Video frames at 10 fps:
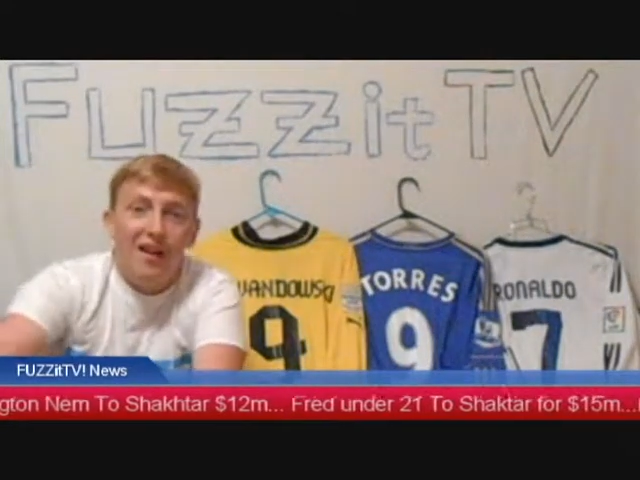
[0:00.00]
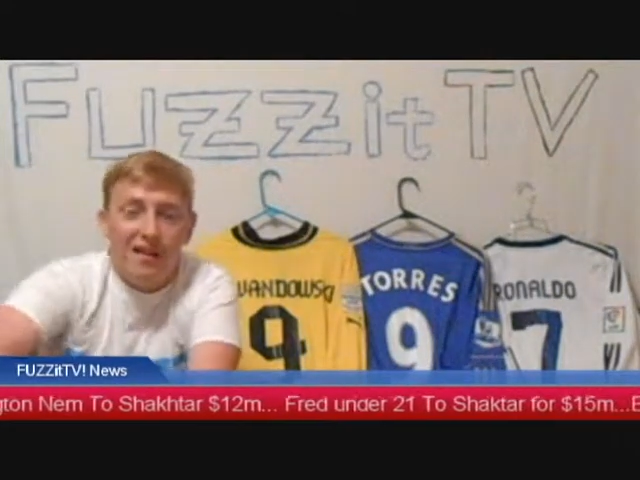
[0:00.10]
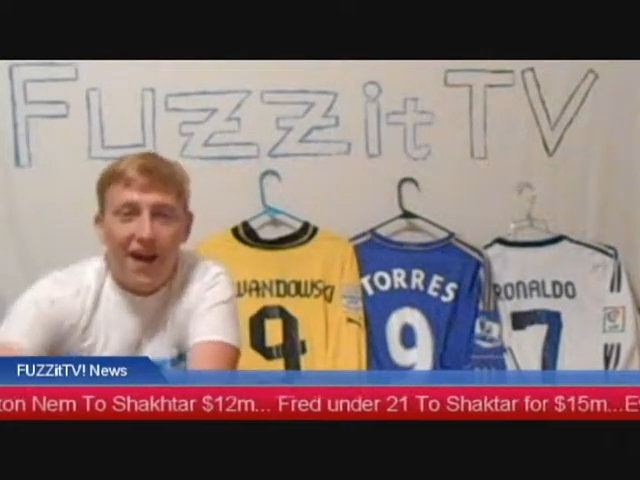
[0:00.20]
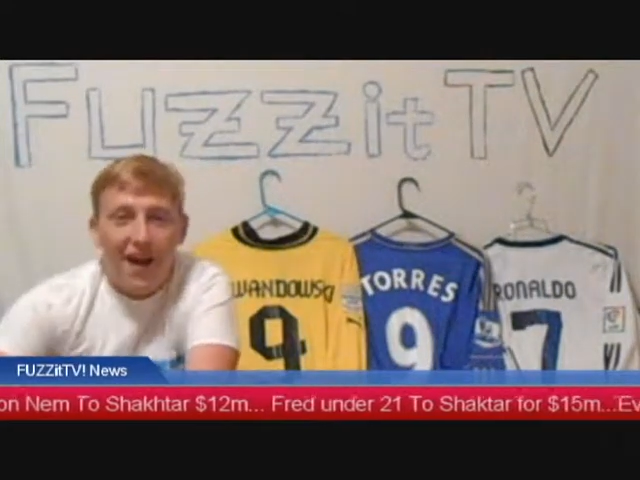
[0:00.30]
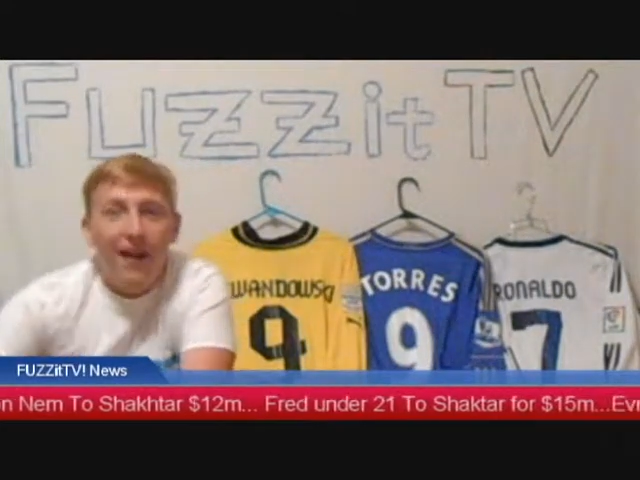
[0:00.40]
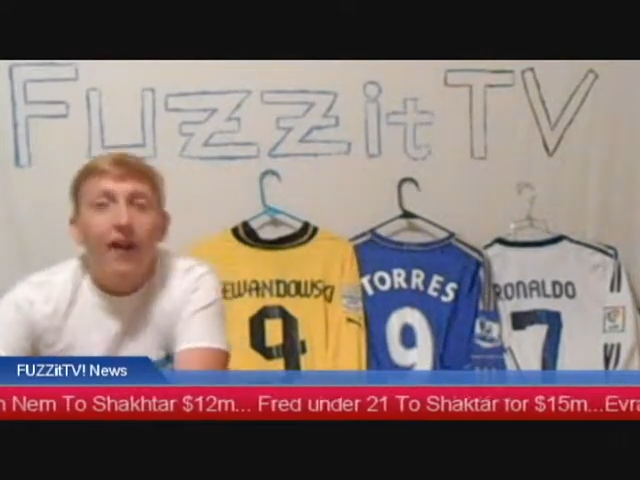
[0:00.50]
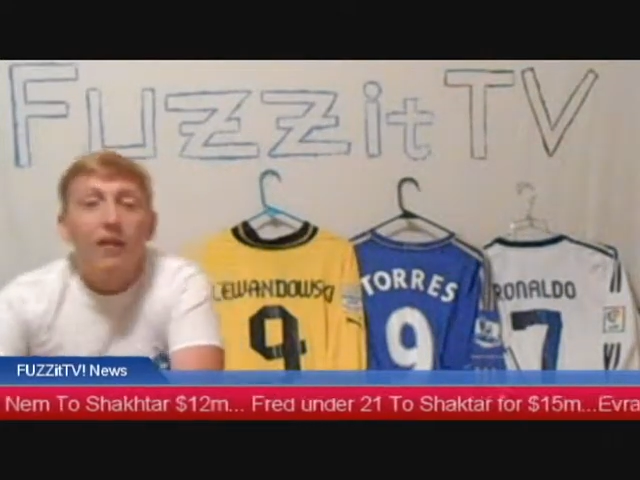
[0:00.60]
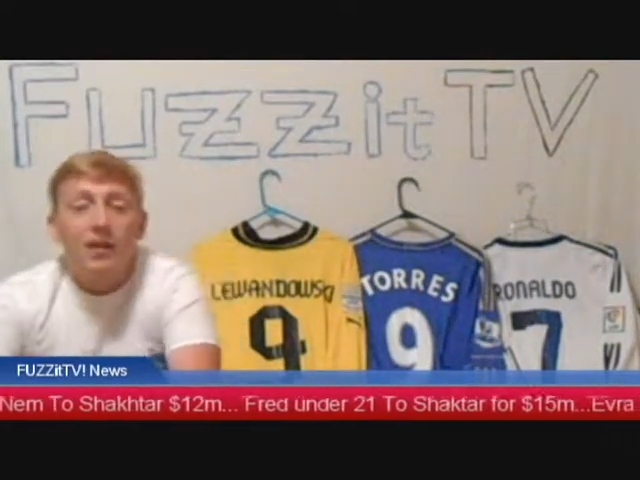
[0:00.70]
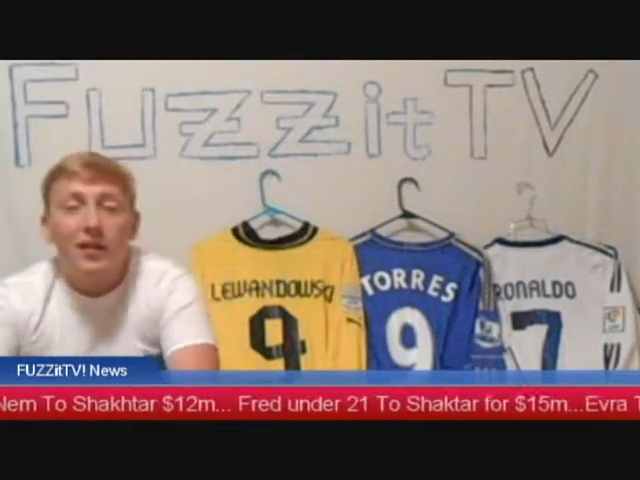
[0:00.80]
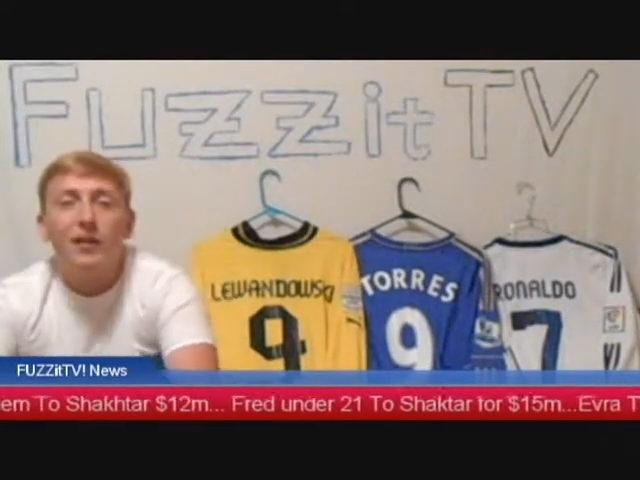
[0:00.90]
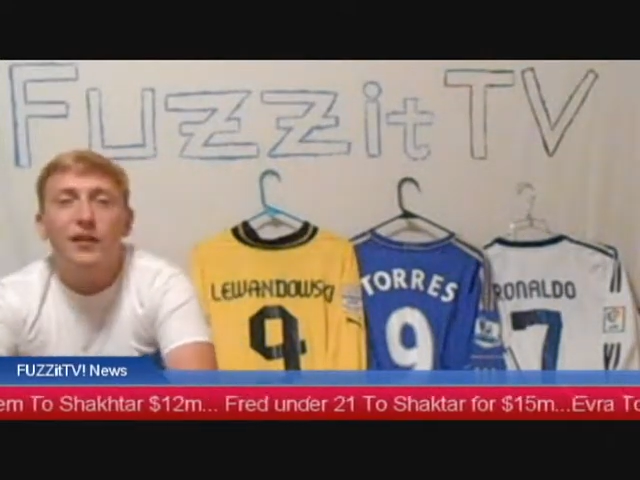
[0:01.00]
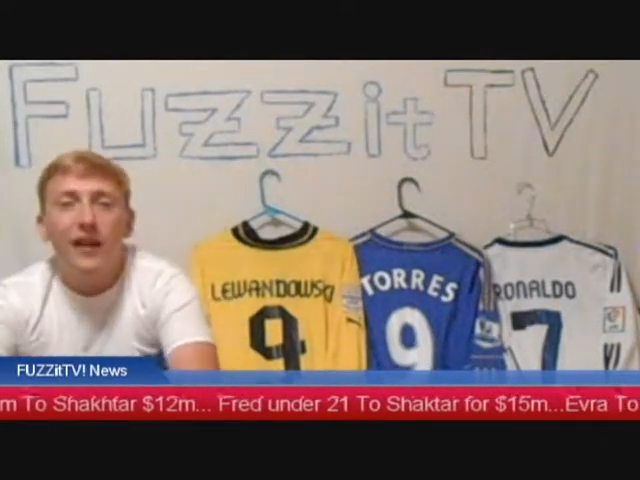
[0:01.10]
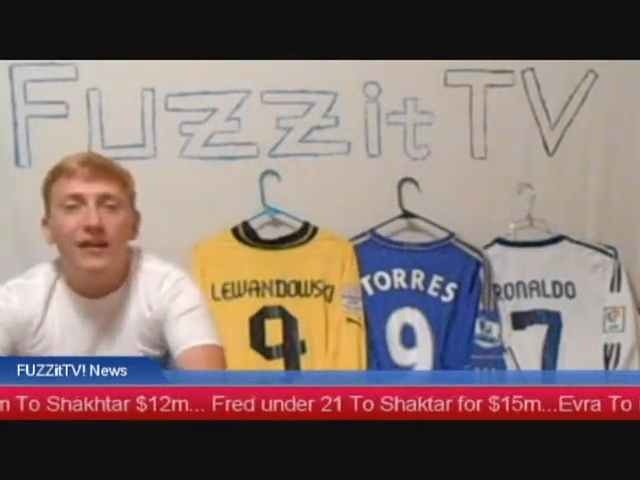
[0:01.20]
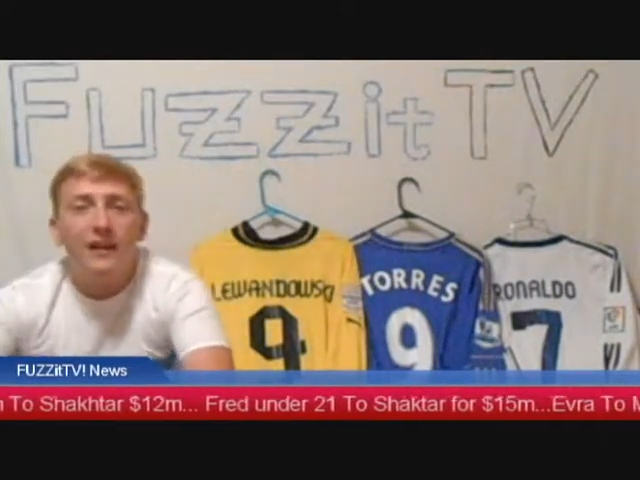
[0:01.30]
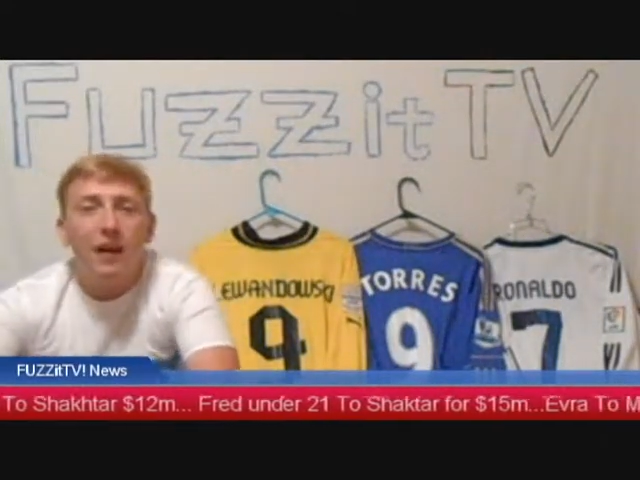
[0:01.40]
Right. Let's go to
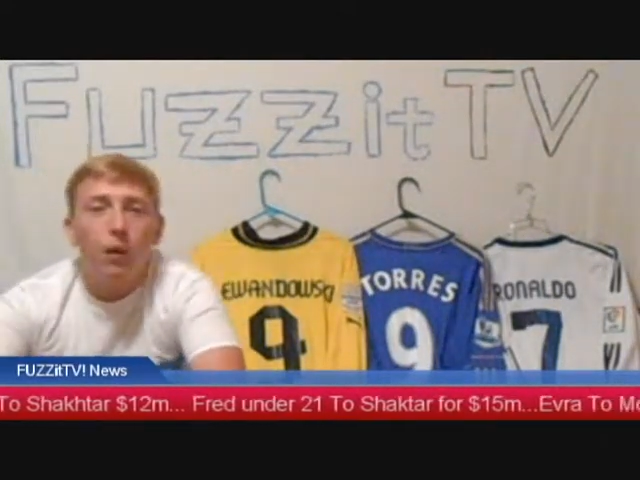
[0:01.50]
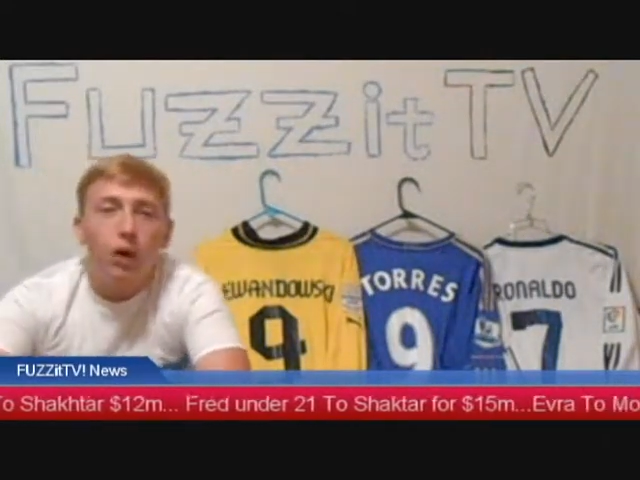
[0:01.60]
Italy,